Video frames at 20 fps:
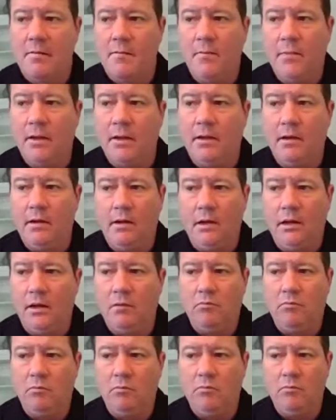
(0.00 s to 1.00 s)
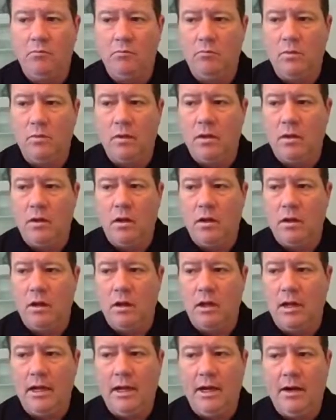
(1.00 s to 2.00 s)
But um,
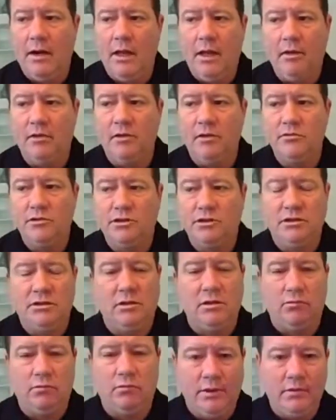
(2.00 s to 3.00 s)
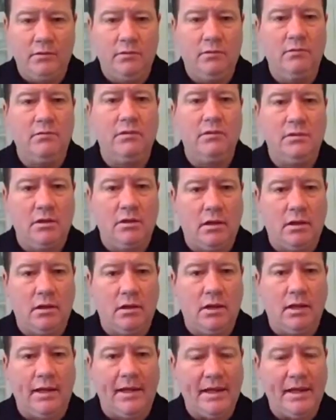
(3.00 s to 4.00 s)
I don't know. It was just a real
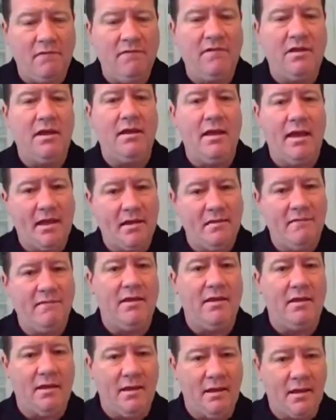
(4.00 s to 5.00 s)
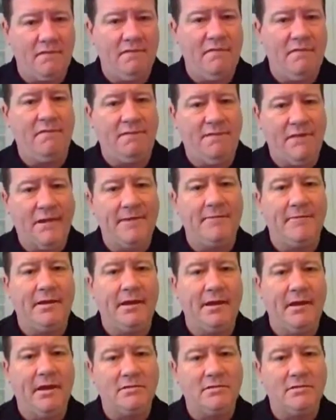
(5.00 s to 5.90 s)
uh, heavy, heavy, heavy feeling.